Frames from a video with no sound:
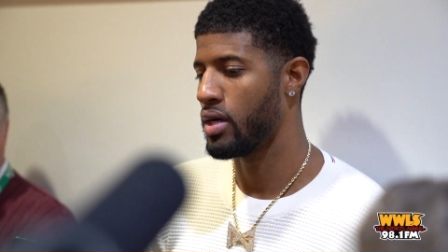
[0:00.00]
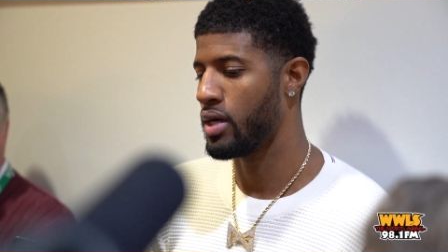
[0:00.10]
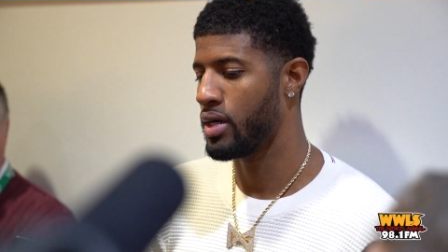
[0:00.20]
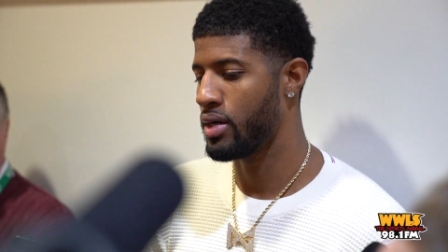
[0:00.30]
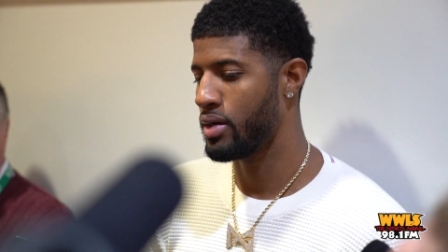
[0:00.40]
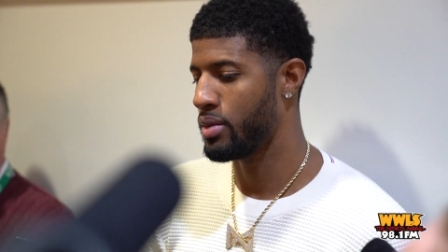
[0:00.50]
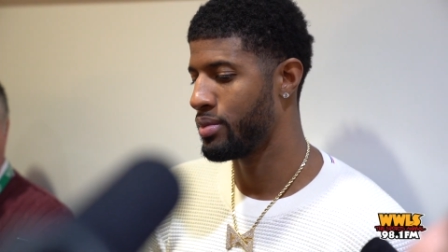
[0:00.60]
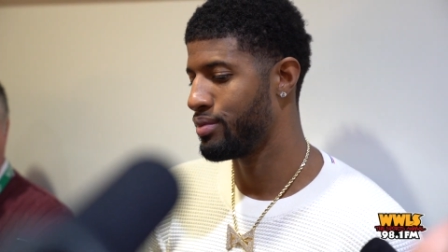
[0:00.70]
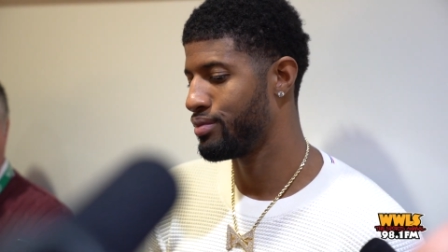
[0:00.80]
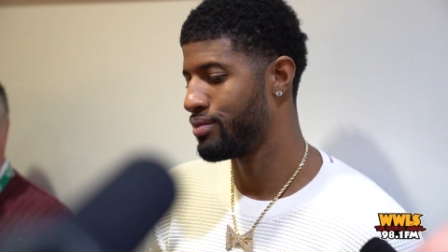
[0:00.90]
um,
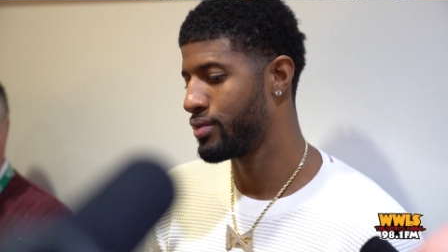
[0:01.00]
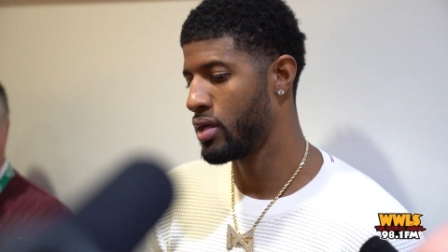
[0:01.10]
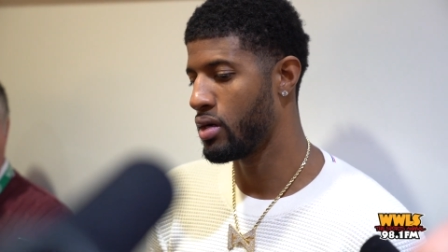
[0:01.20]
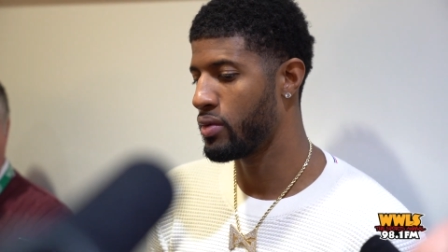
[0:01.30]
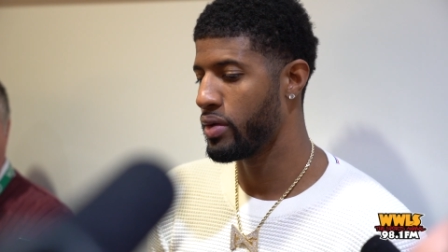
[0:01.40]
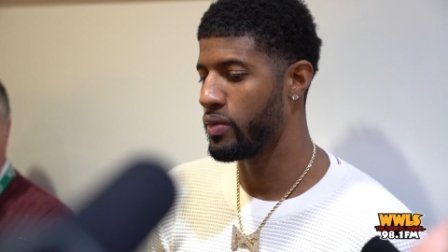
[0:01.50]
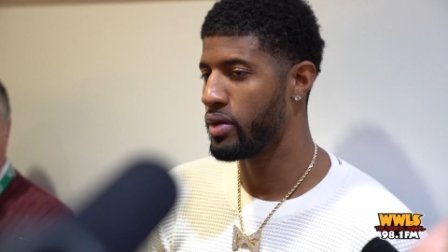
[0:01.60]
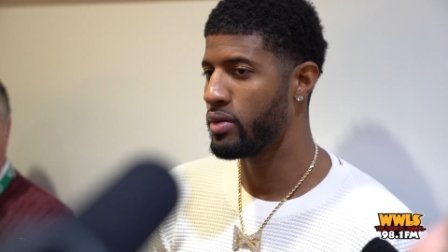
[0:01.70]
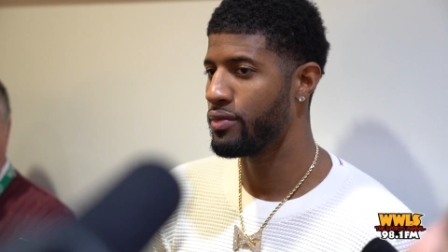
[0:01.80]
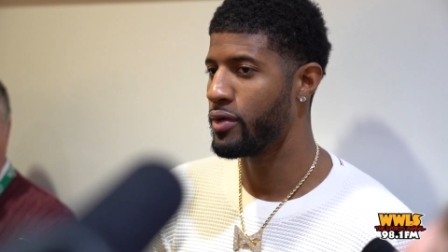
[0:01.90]
you know, we,
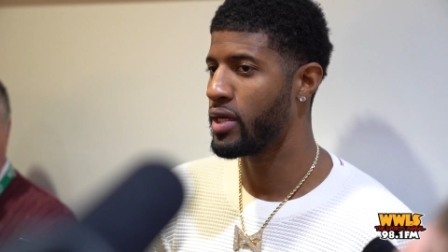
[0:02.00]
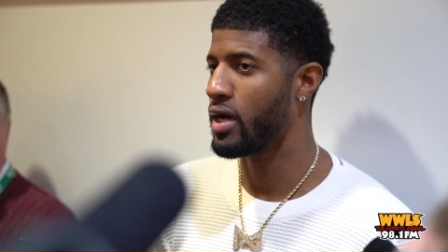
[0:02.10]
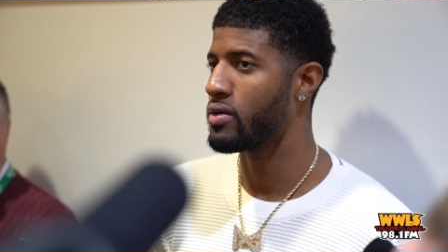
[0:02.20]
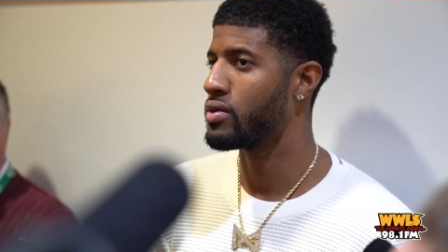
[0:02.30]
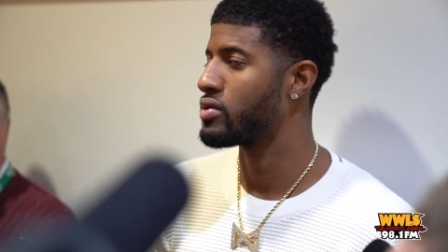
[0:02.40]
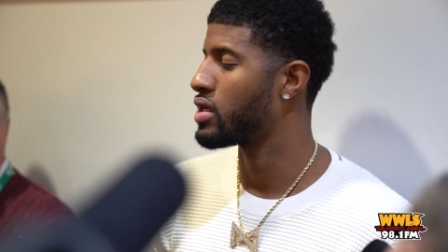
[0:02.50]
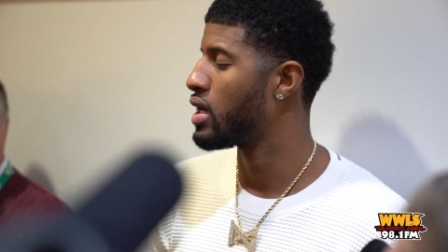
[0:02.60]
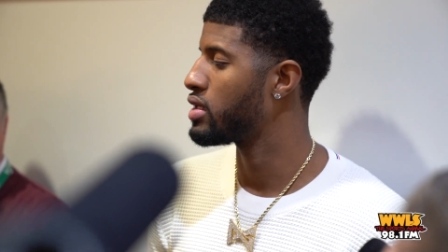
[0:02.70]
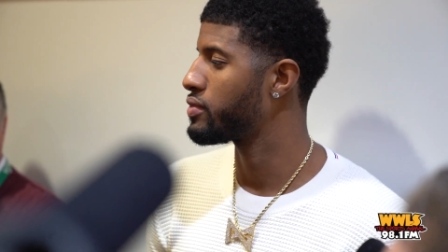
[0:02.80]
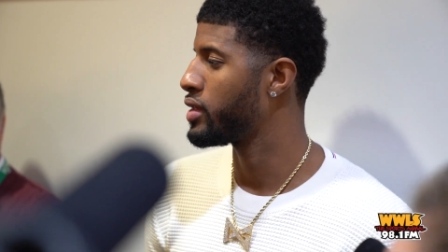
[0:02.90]
we, we count on those
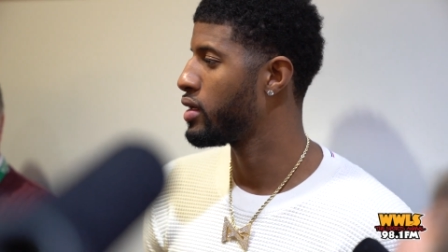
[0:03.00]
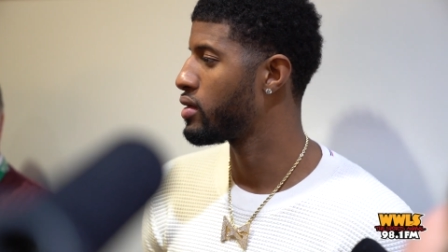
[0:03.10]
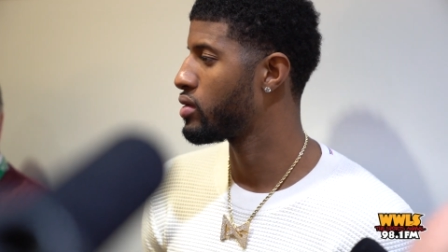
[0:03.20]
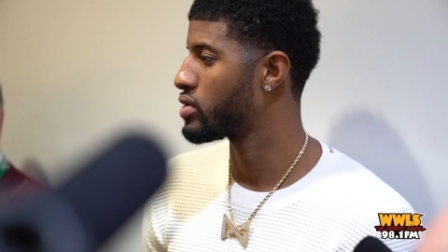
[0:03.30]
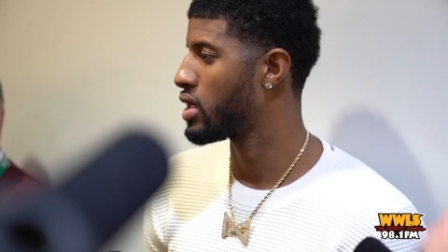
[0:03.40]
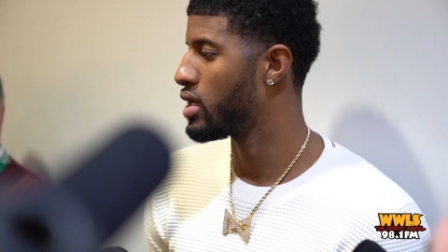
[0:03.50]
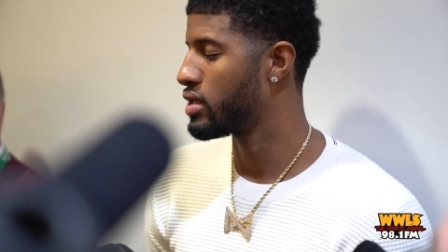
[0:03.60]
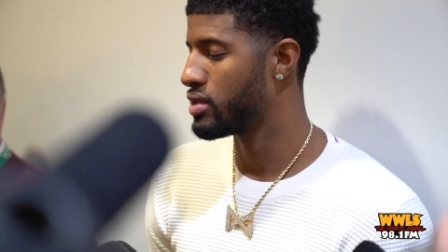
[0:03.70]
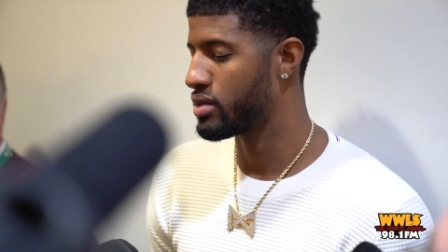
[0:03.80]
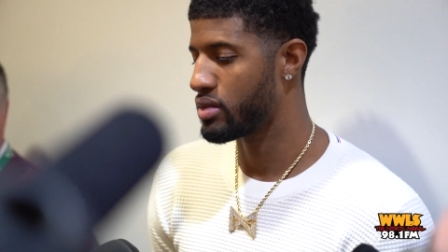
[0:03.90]
guys, we lean on those
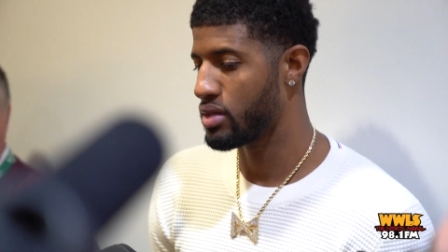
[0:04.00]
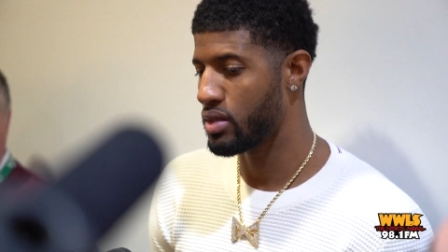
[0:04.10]
guys,